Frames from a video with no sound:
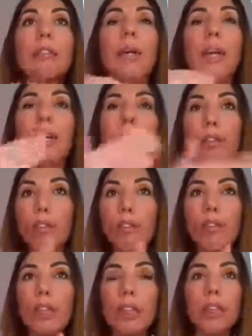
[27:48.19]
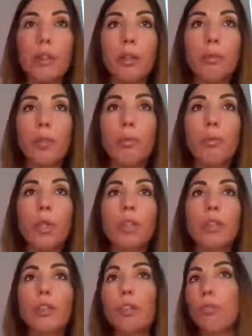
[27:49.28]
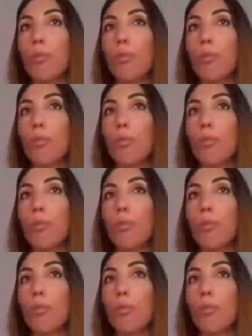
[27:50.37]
by using a little more moist